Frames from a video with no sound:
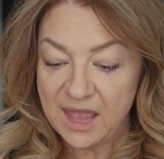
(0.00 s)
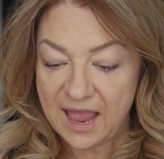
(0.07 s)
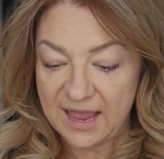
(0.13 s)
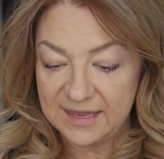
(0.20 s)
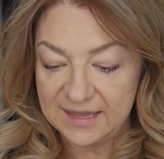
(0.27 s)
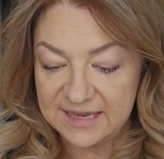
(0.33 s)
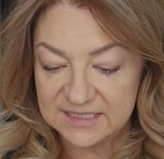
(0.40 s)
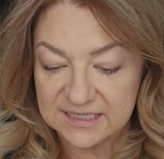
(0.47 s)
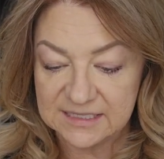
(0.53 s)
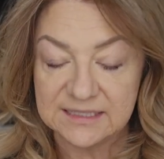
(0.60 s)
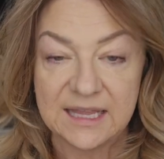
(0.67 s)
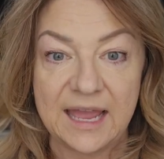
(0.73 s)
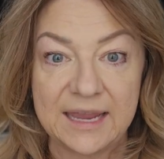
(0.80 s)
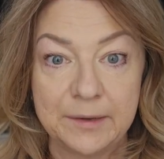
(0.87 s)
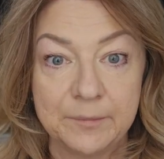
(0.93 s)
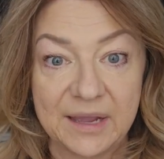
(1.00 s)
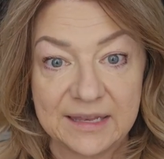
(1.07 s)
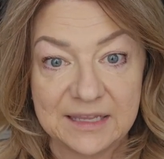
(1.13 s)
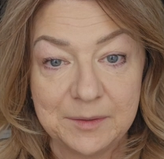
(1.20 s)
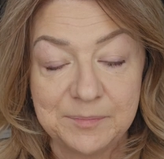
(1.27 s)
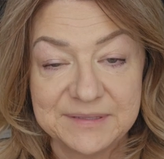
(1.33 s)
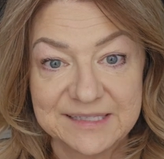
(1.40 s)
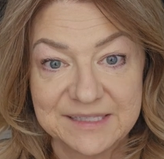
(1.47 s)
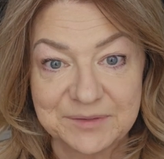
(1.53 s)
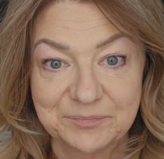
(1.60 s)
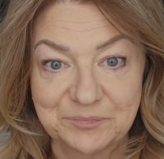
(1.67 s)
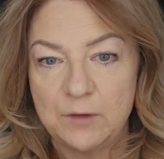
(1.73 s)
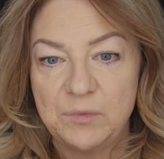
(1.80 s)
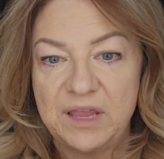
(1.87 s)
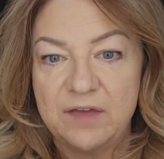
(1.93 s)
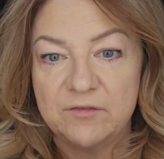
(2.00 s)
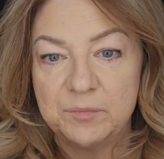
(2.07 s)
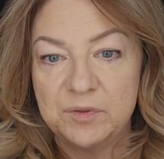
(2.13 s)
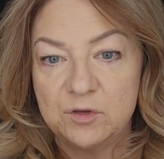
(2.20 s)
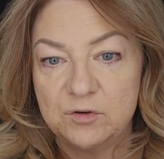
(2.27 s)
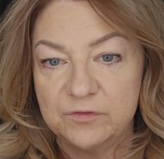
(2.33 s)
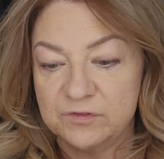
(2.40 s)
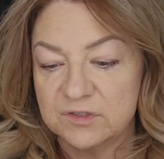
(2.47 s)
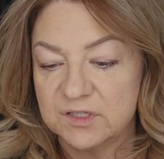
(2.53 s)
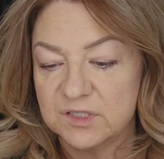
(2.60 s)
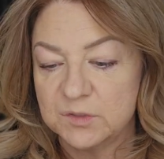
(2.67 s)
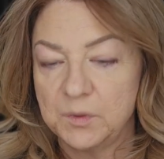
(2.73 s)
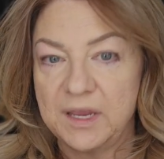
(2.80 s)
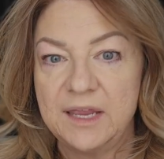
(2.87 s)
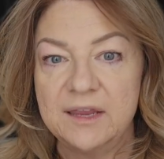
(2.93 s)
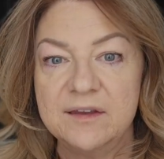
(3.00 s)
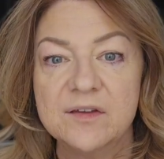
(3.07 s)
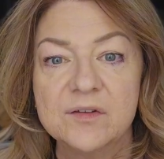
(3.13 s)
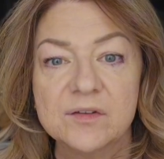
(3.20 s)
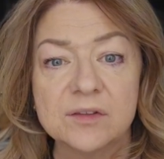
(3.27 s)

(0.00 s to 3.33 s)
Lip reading: I like to line my lips, and we have a beautiful suede